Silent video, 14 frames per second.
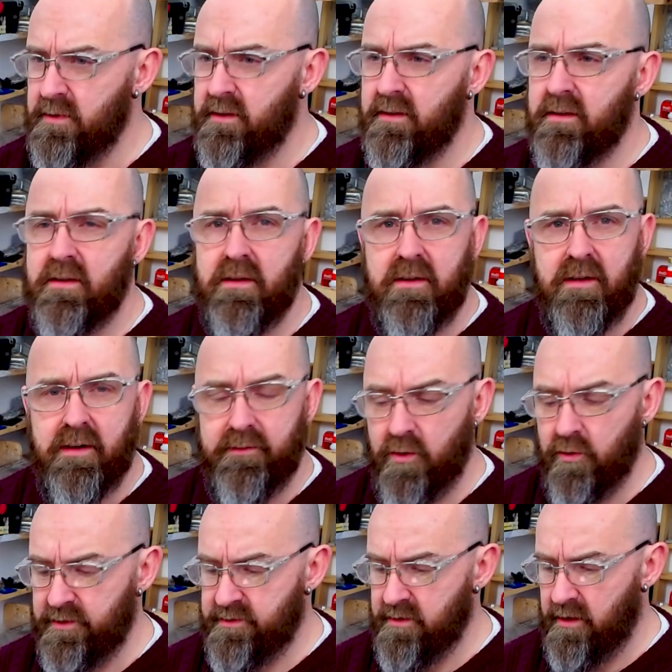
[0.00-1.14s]
that
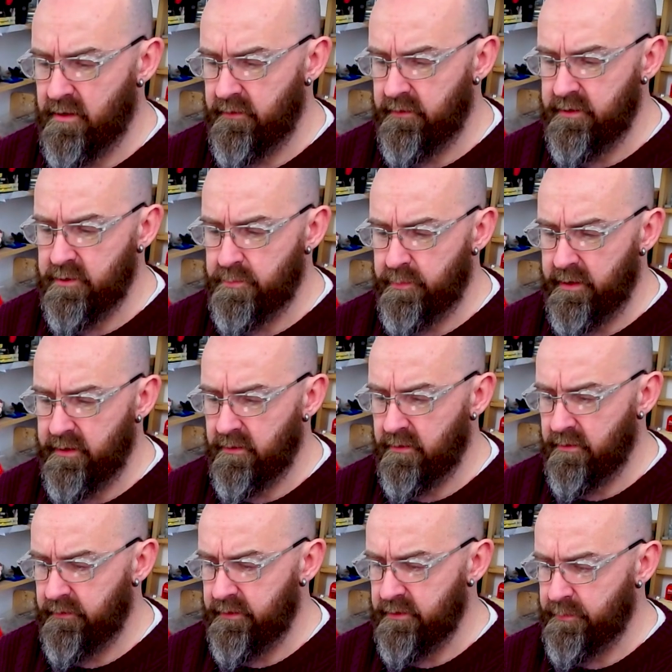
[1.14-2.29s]
over time these
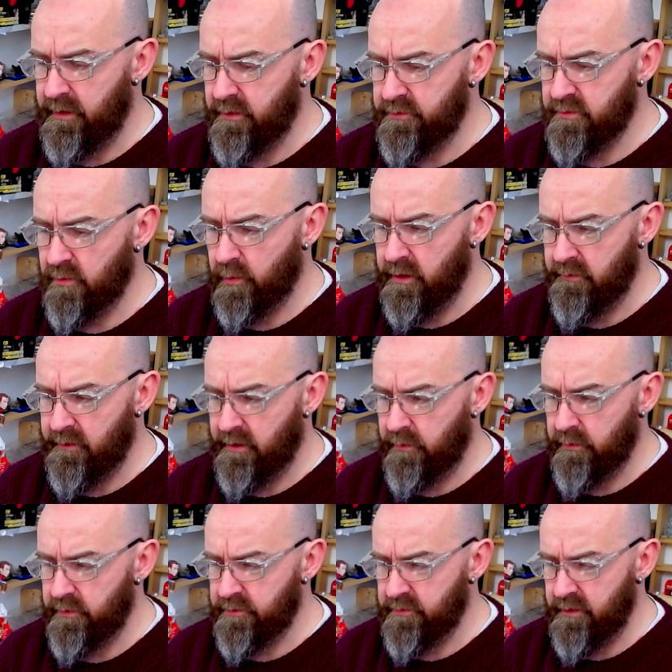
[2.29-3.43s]
belts will wear out
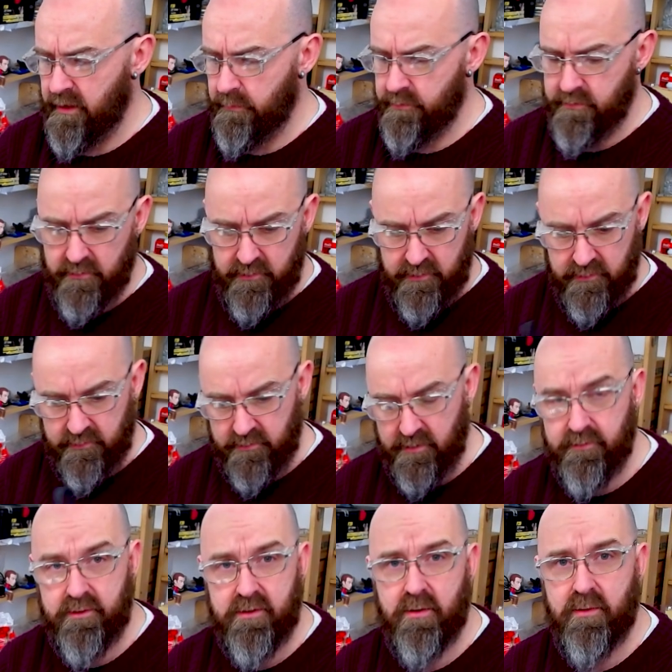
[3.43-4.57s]
and snap. So yeah,
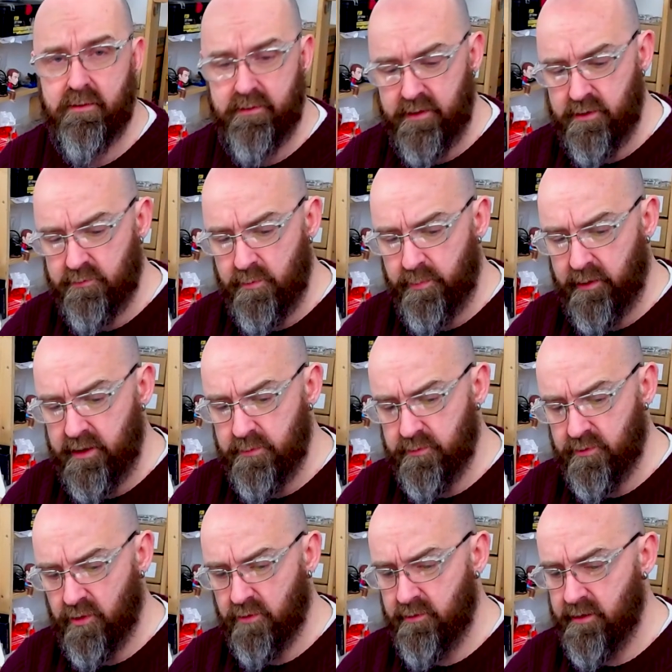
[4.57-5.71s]
so having these replacements
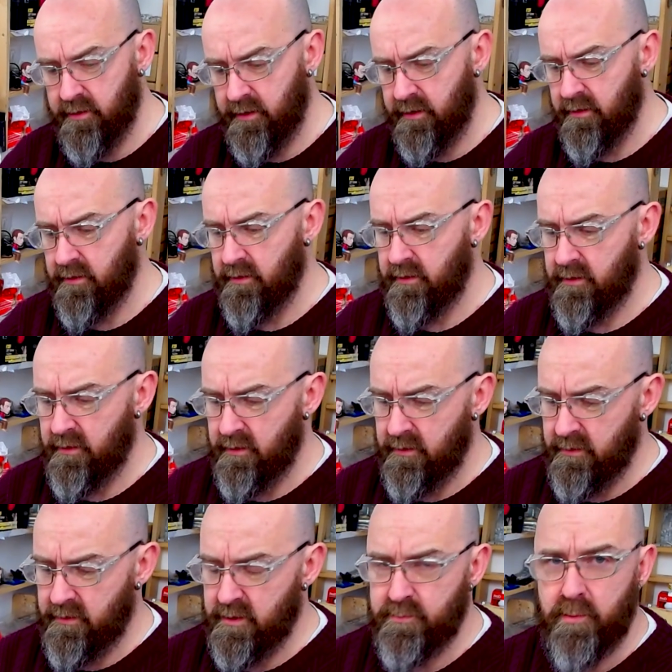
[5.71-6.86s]
already,
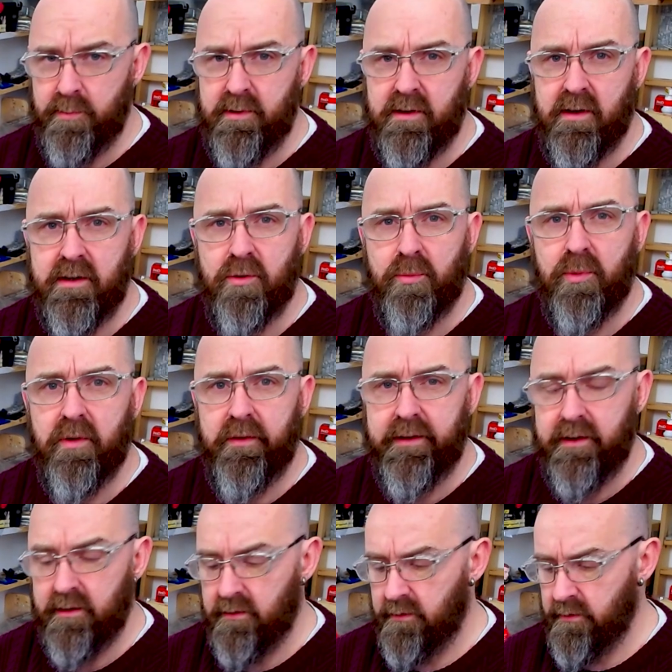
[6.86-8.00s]
that's probably like doubled
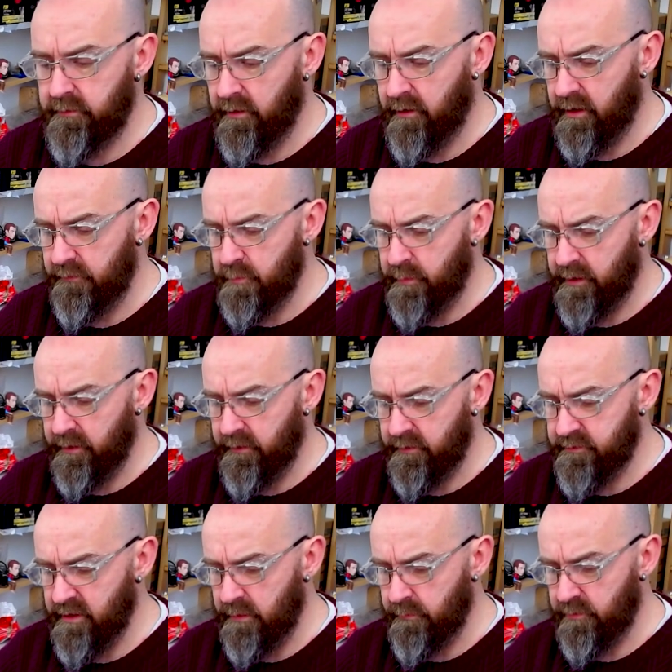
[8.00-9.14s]
the lifespan of the
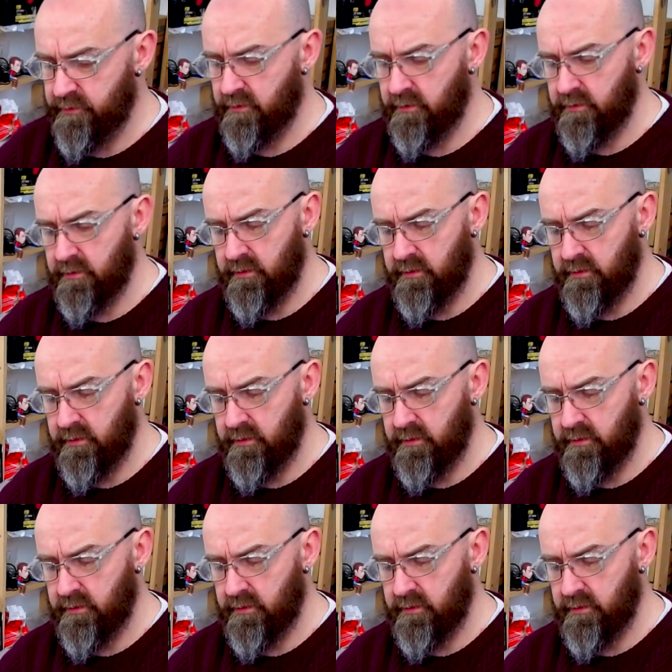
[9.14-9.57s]
table saw.